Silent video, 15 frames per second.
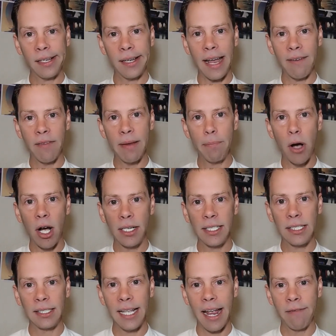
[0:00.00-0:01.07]
every
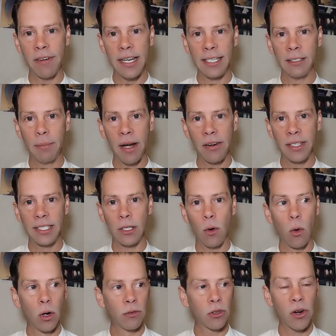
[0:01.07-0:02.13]
particle, every experience in all
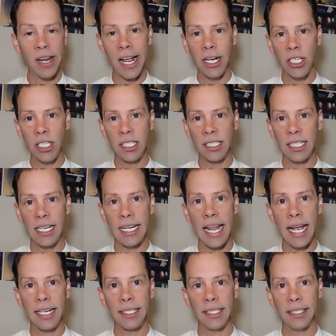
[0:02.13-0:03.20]
of creation is
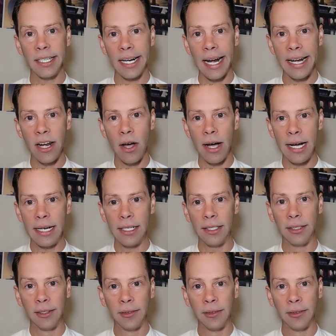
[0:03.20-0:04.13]
connected, and I know how.